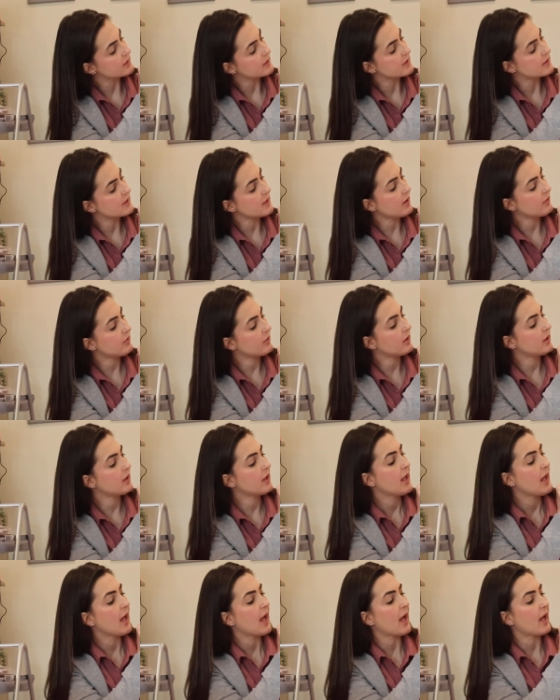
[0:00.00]
to 7,
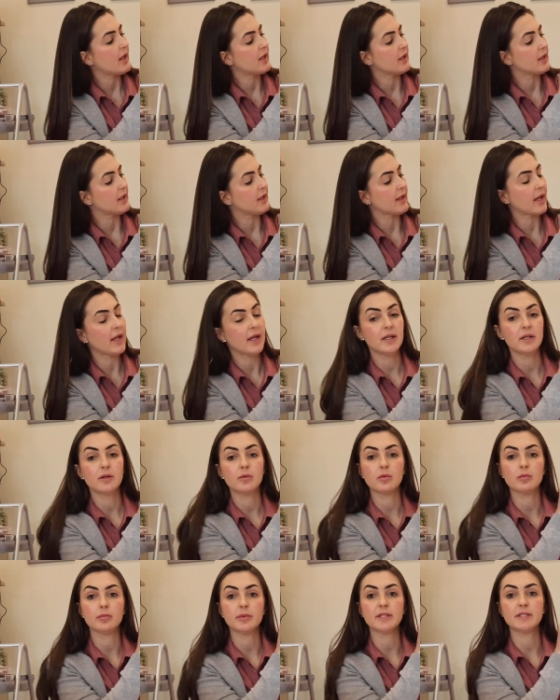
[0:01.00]
and again
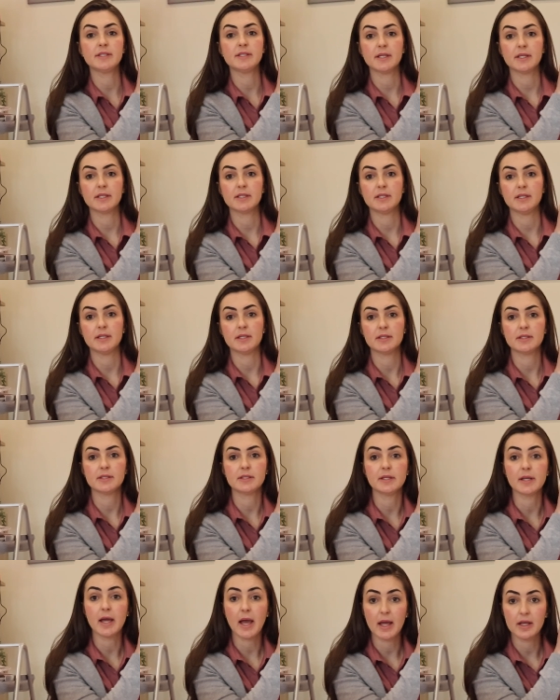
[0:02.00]
it will be 6 years
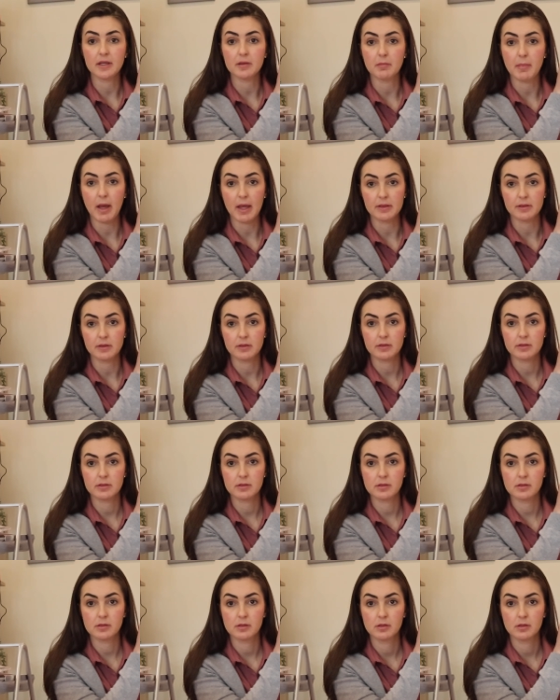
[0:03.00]
9
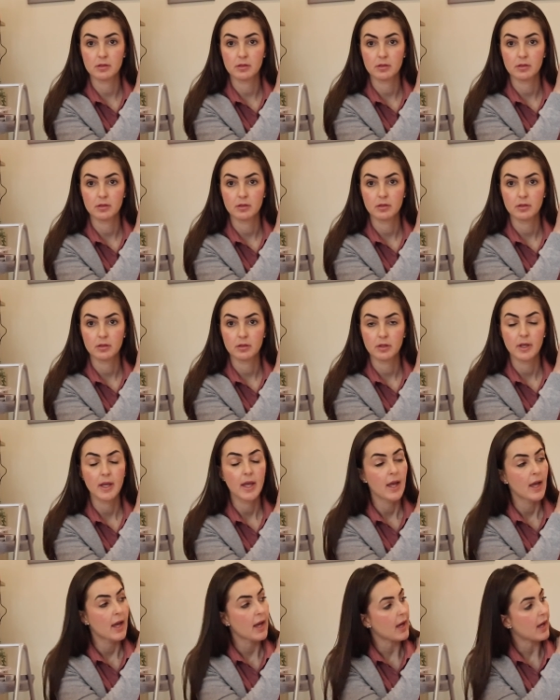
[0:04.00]
months.
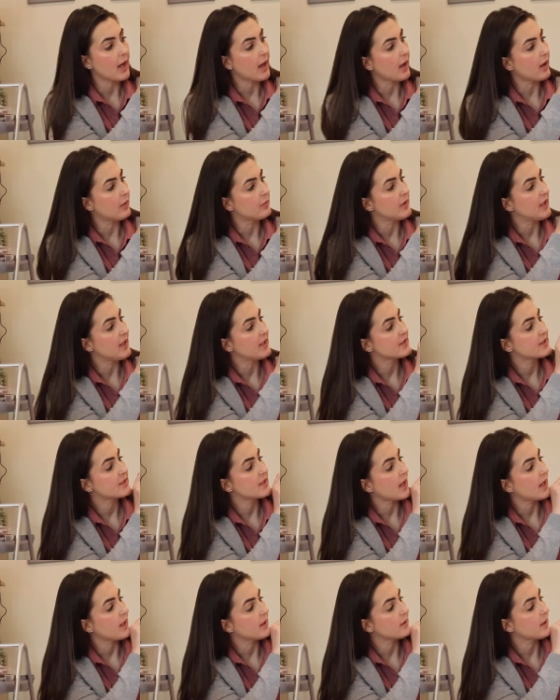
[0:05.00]
Let's
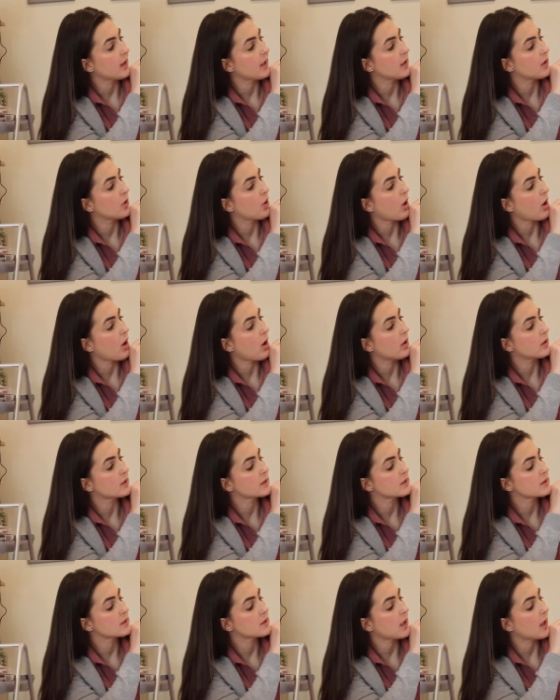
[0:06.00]
say they got